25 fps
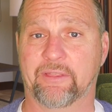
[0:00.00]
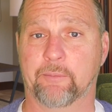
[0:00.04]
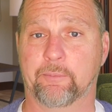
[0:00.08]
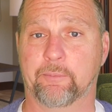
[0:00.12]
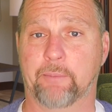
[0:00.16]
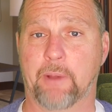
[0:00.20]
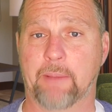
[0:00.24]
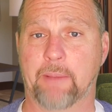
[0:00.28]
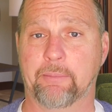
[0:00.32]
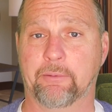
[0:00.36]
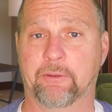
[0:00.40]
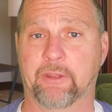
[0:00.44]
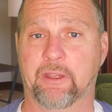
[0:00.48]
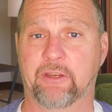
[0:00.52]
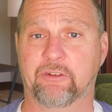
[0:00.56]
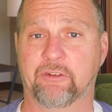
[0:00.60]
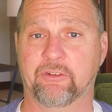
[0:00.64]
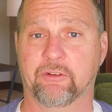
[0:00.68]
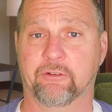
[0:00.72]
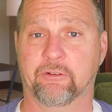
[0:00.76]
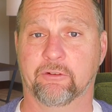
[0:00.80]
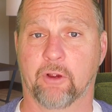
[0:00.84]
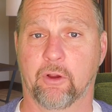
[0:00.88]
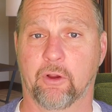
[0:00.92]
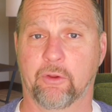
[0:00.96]
the
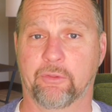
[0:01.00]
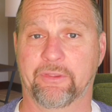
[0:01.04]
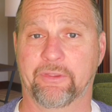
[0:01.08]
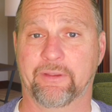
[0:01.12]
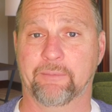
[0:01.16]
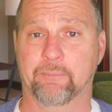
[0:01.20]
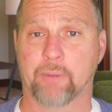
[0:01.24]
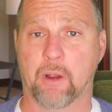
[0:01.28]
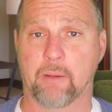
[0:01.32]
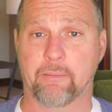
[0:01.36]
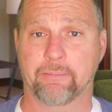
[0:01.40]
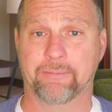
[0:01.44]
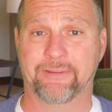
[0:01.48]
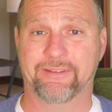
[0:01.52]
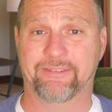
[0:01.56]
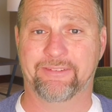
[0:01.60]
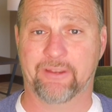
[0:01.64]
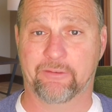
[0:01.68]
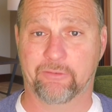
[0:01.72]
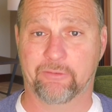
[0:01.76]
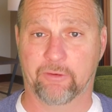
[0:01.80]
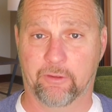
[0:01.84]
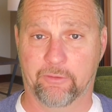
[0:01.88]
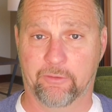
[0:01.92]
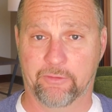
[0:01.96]
population growth and probably
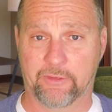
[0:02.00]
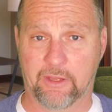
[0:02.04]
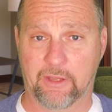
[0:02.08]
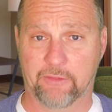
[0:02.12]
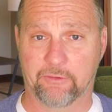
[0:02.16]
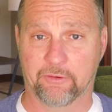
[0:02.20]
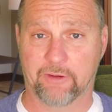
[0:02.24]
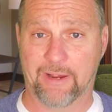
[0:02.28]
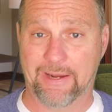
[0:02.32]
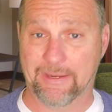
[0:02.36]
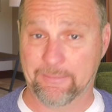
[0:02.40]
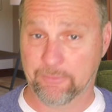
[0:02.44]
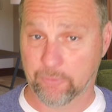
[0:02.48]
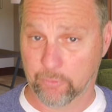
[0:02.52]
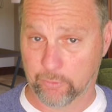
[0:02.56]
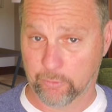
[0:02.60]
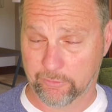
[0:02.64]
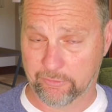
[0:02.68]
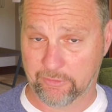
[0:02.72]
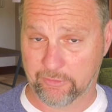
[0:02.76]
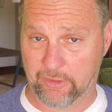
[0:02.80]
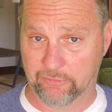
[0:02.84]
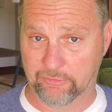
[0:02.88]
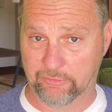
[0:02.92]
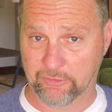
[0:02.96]
several of the other items we're
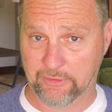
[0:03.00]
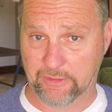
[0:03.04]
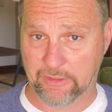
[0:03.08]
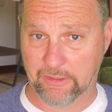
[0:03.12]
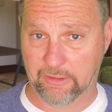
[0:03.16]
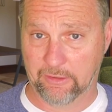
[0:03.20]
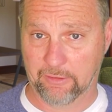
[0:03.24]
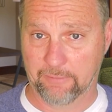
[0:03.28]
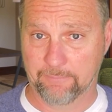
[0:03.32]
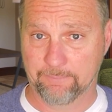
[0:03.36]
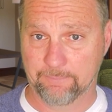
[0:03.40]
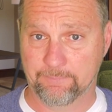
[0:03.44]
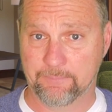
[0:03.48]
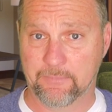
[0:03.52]
discussing here.